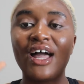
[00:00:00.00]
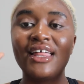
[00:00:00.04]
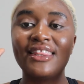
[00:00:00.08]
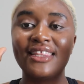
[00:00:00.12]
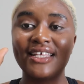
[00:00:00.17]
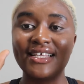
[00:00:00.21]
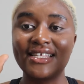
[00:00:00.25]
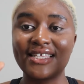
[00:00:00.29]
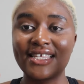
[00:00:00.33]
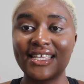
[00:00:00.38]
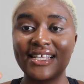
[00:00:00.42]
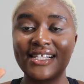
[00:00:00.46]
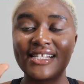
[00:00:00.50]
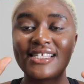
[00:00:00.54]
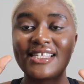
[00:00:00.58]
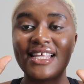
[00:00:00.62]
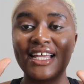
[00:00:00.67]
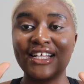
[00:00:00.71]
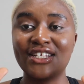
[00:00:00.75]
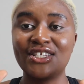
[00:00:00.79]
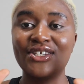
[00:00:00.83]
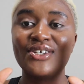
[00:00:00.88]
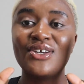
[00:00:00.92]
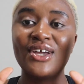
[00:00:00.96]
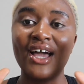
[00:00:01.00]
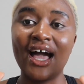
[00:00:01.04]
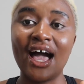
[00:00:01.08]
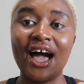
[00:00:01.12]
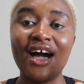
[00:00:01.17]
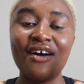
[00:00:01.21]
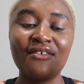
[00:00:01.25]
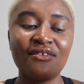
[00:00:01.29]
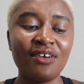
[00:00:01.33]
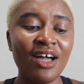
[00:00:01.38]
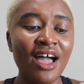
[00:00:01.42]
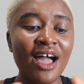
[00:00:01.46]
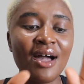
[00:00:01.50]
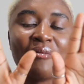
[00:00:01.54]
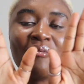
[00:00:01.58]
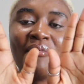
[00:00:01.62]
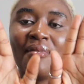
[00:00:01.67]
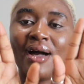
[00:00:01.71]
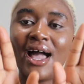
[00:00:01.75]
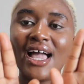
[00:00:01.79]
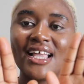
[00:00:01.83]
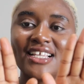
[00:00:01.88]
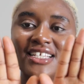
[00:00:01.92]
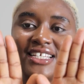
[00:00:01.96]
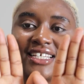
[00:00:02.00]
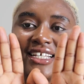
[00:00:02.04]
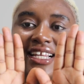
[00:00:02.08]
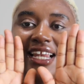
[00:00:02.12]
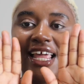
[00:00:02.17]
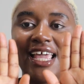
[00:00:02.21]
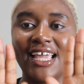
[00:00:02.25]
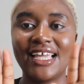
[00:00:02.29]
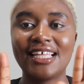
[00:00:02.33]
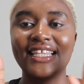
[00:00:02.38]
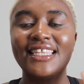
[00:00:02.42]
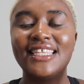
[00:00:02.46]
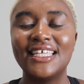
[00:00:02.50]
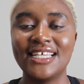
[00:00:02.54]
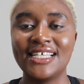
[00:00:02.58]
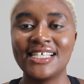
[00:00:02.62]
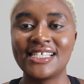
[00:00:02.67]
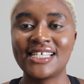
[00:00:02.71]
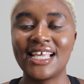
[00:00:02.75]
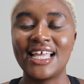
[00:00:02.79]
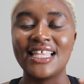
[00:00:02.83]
and the skills that you have match like this,